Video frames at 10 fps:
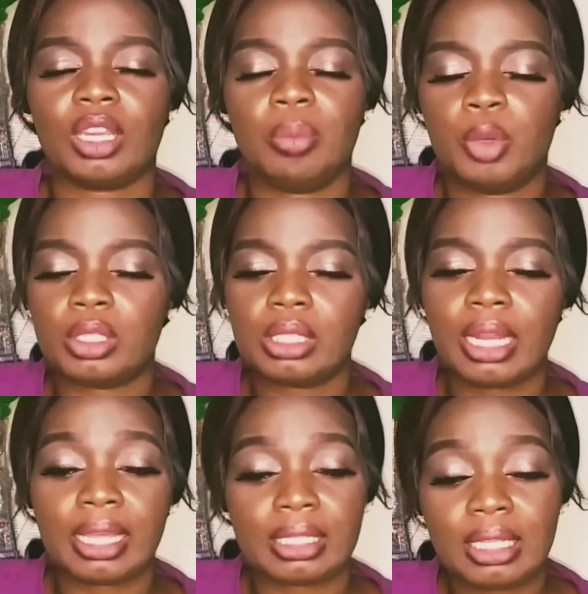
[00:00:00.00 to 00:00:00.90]
But
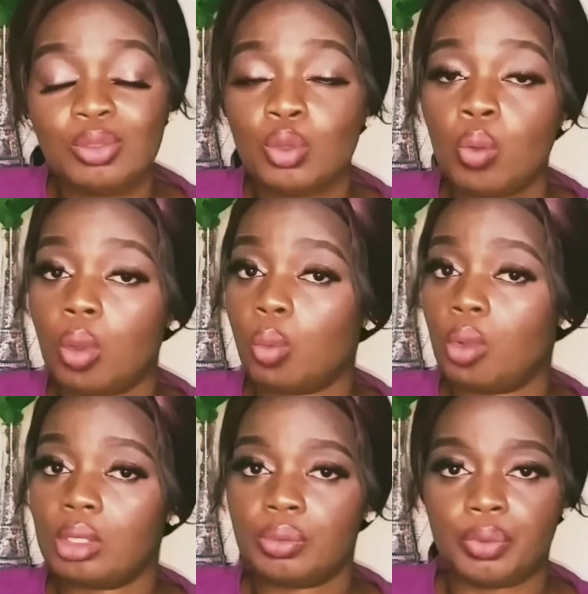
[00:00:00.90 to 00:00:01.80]
like I said, know what
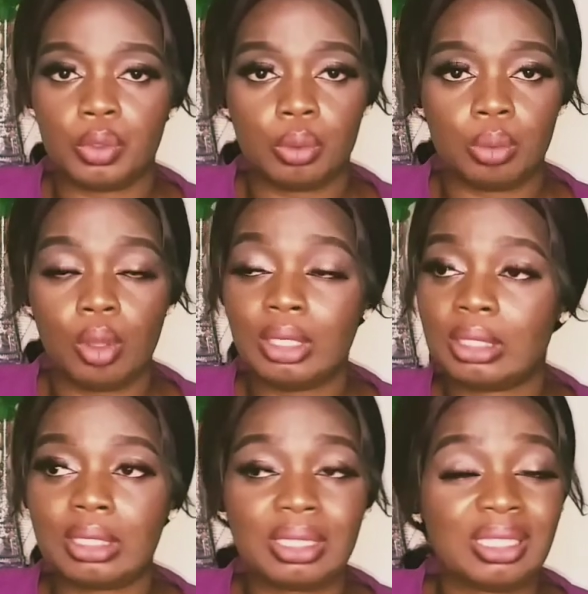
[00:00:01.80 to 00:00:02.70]
works for you.
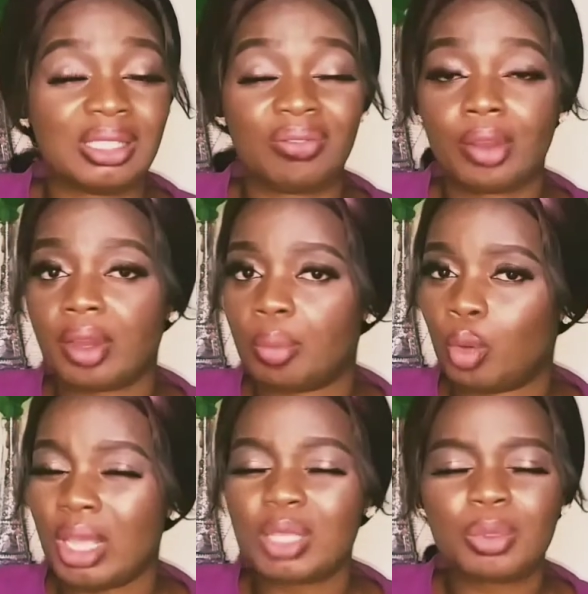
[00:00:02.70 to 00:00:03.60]
Honestly, this is very
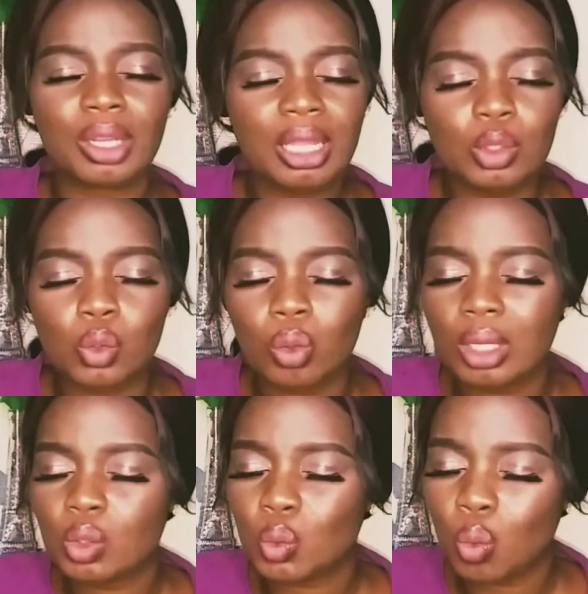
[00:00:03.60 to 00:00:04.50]
important, especially in
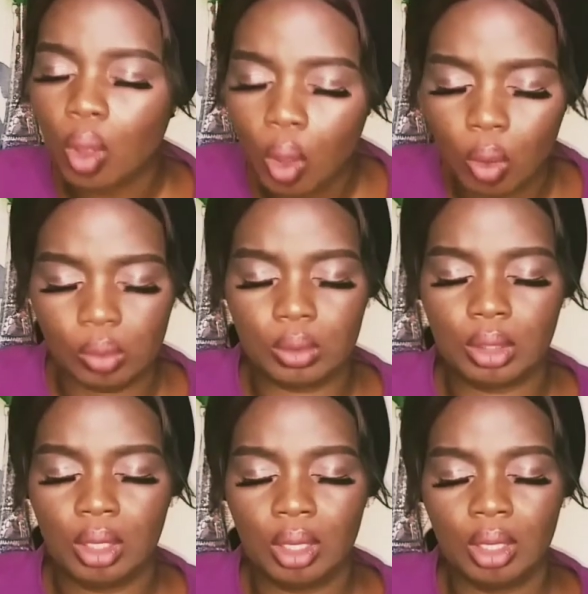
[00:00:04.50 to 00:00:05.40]
today's world.
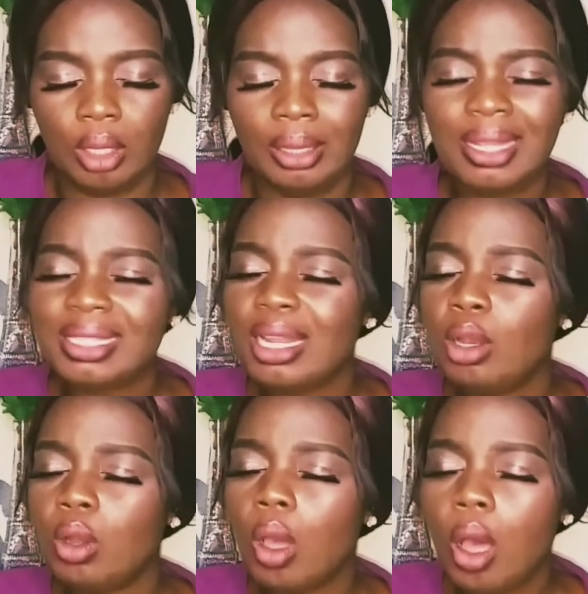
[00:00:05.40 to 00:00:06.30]
There's a
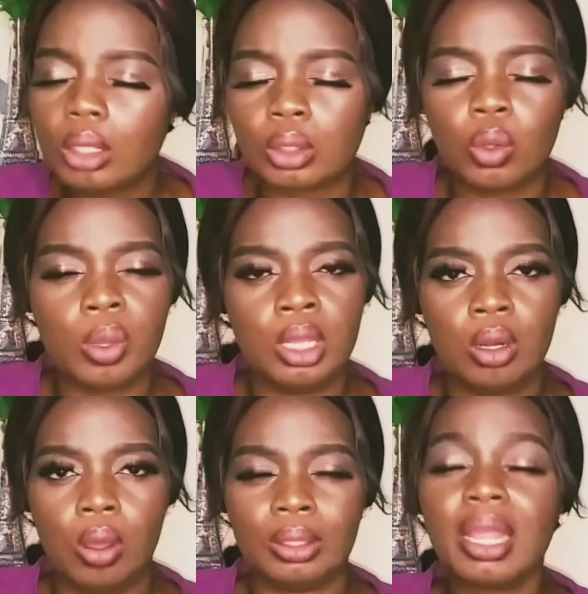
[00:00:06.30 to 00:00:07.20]
lot going
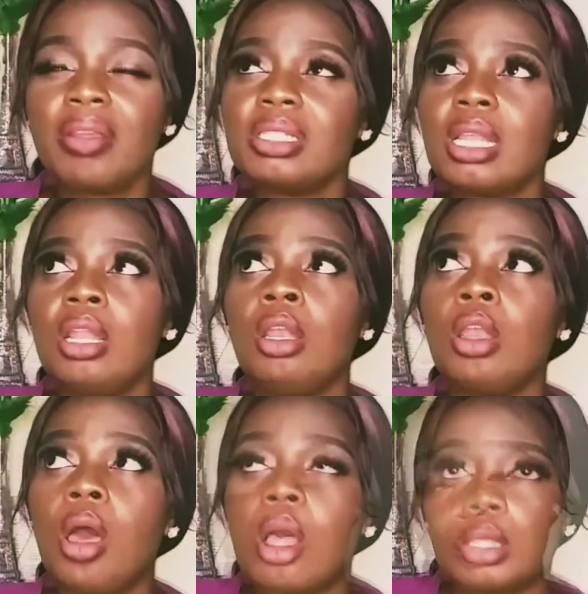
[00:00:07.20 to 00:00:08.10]
on. There is a
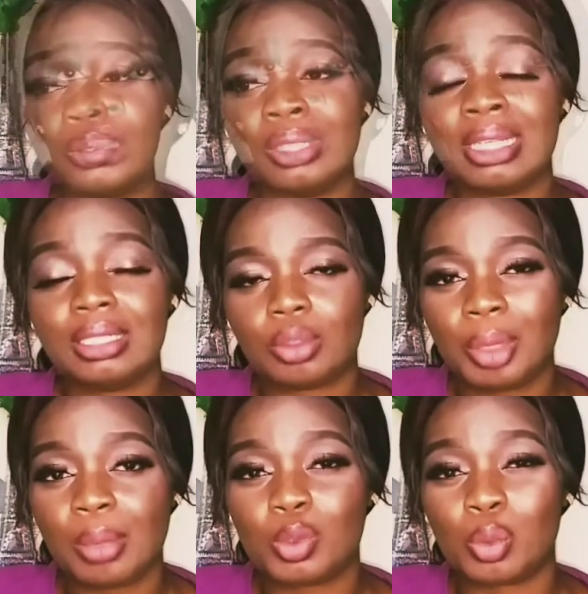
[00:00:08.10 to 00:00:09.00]
lot. You need to be
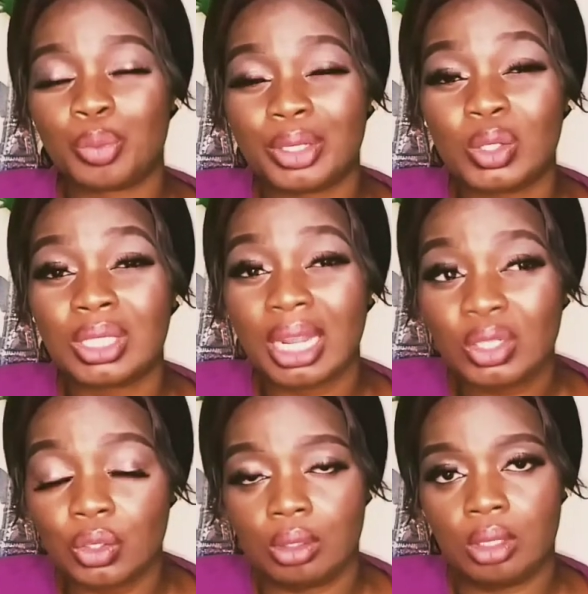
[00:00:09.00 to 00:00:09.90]
able to
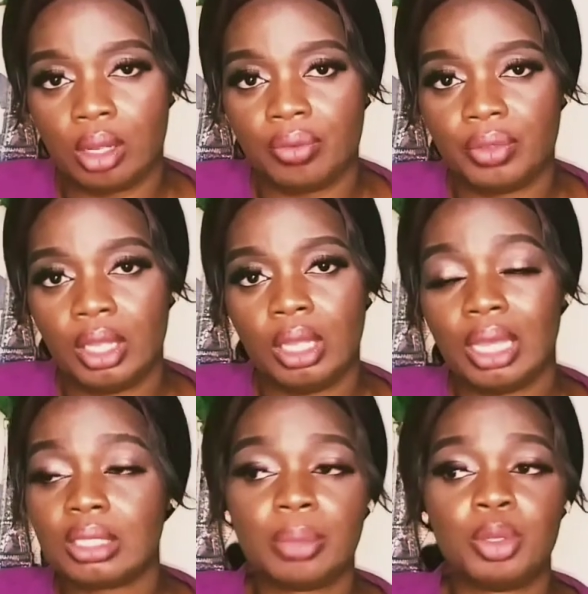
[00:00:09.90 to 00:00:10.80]
protect yourself.
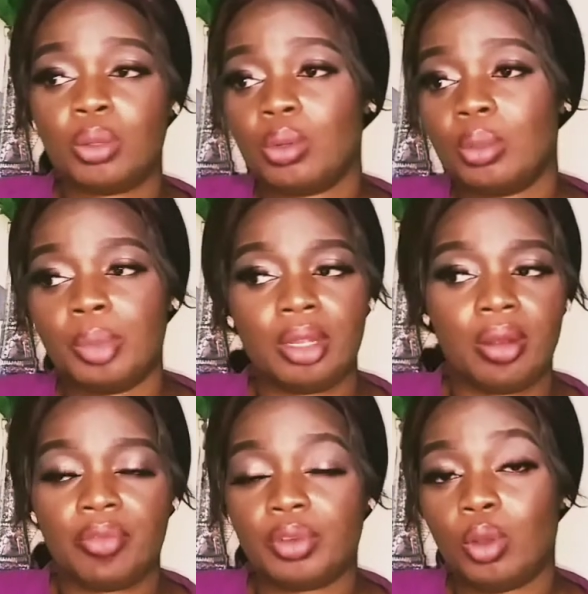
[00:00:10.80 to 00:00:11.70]
Except you don't want to be
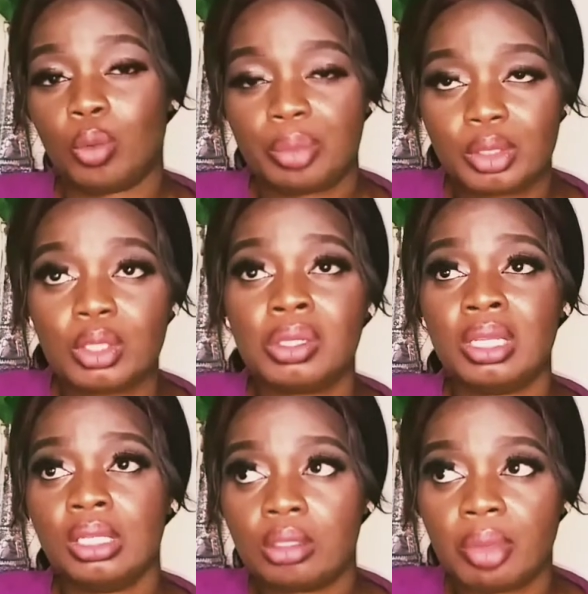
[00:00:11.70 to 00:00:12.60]
around for long, but you
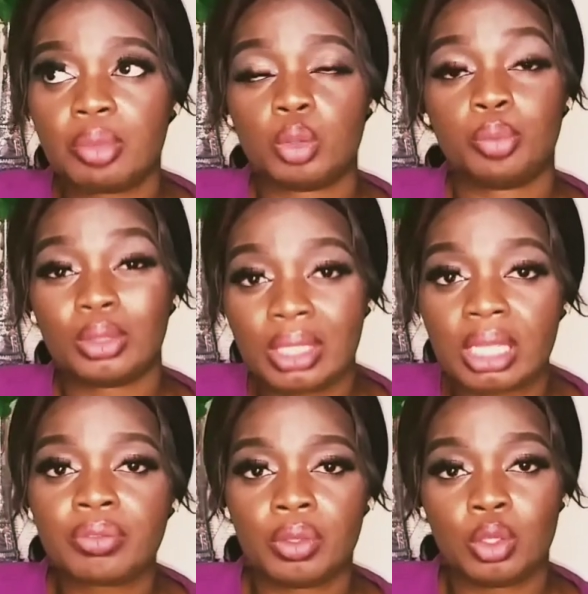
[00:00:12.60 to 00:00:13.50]
need to be able to protect
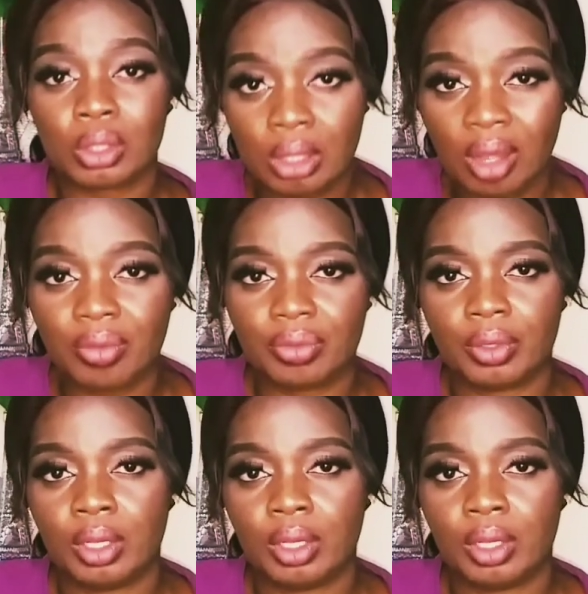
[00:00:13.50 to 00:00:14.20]
for yourself.